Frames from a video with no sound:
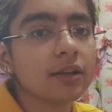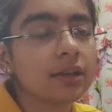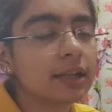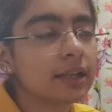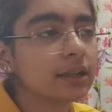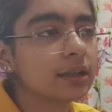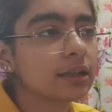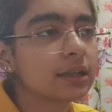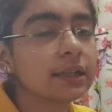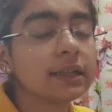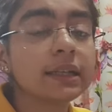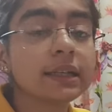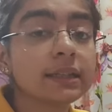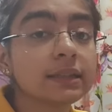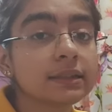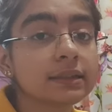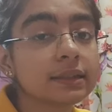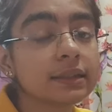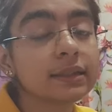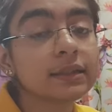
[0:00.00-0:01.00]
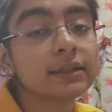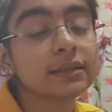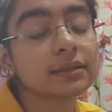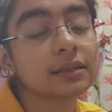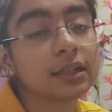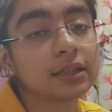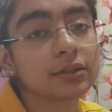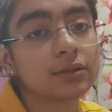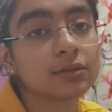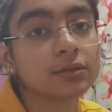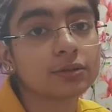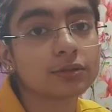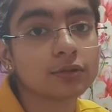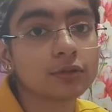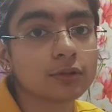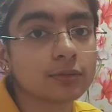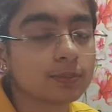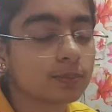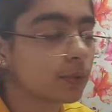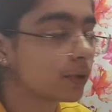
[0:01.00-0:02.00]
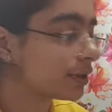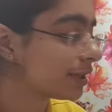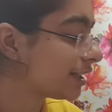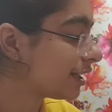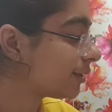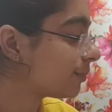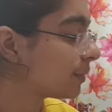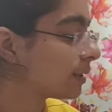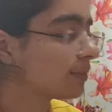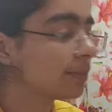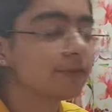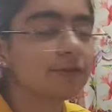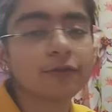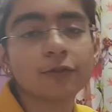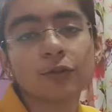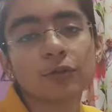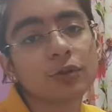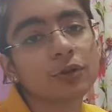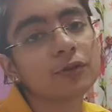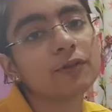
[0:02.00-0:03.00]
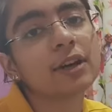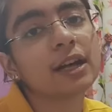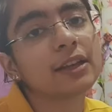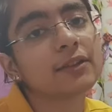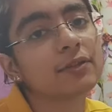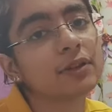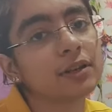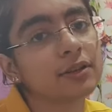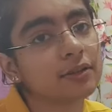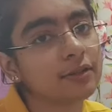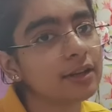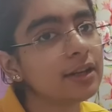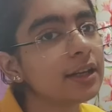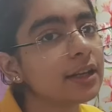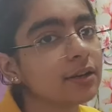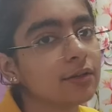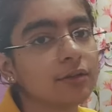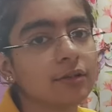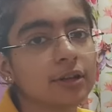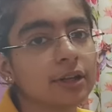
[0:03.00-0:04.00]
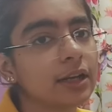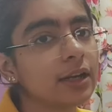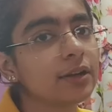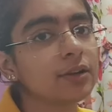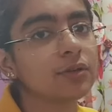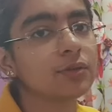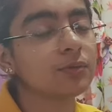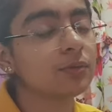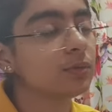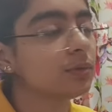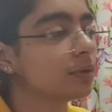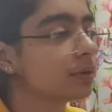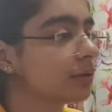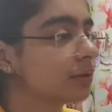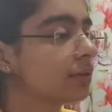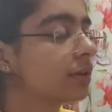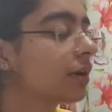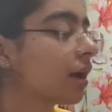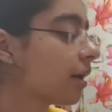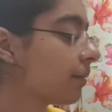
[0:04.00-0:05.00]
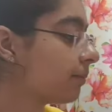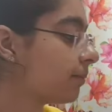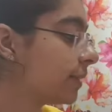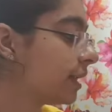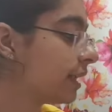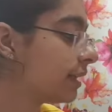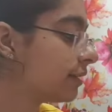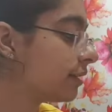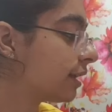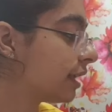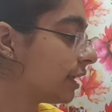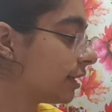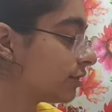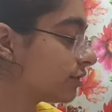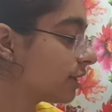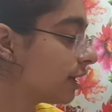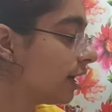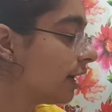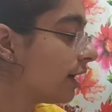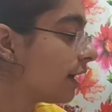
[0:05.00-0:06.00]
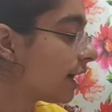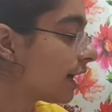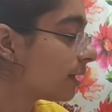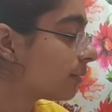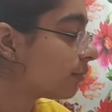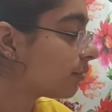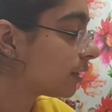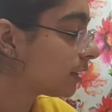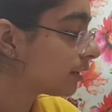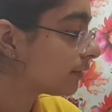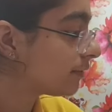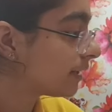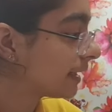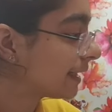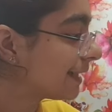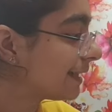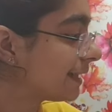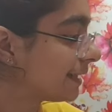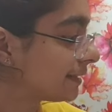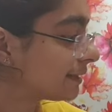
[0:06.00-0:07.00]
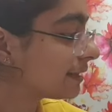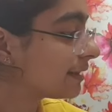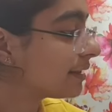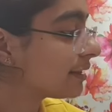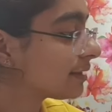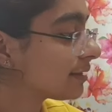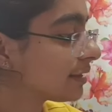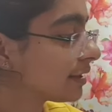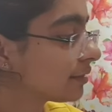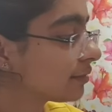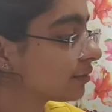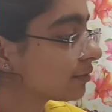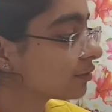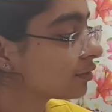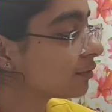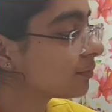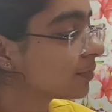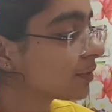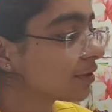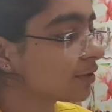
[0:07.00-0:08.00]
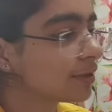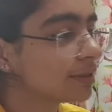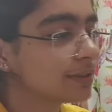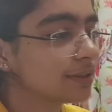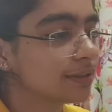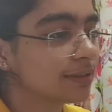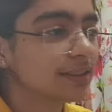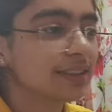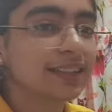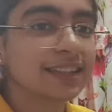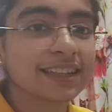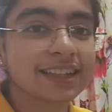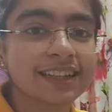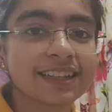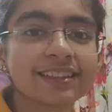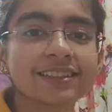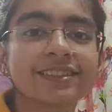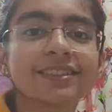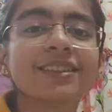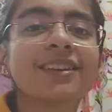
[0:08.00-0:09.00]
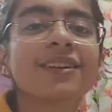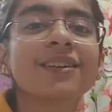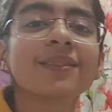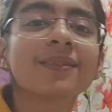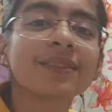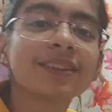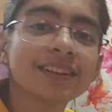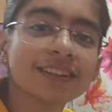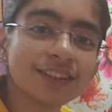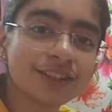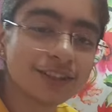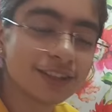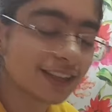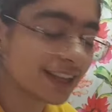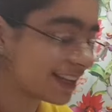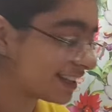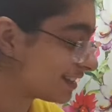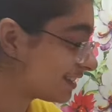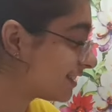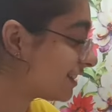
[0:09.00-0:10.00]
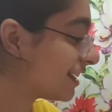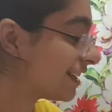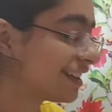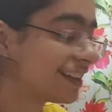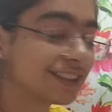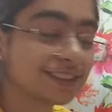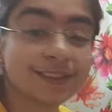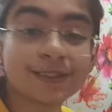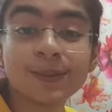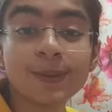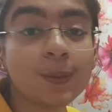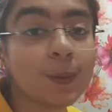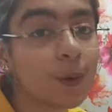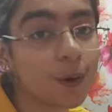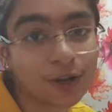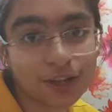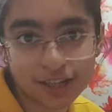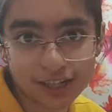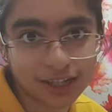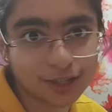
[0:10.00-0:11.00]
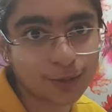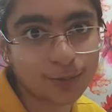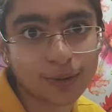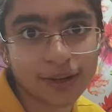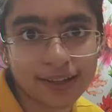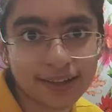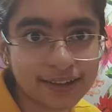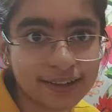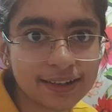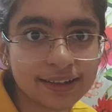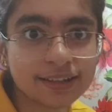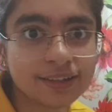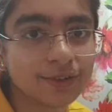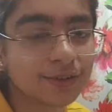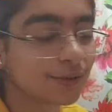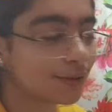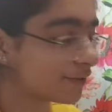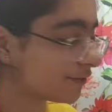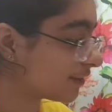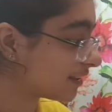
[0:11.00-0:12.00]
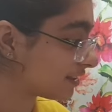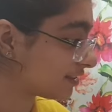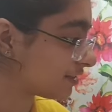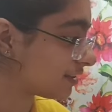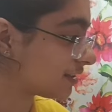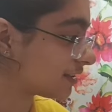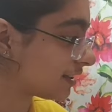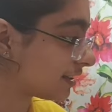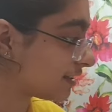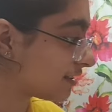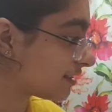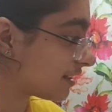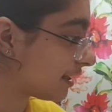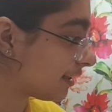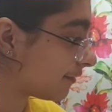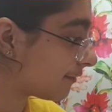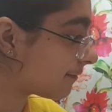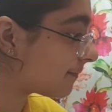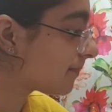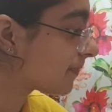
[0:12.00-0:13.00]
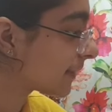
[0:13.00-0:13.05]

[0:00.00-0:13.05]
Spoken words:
like a decent stethoscope, or it may be 400-500 according to the company and the range. I bought a very decent stethoscope because it is, yes, it is not required in the first year itself.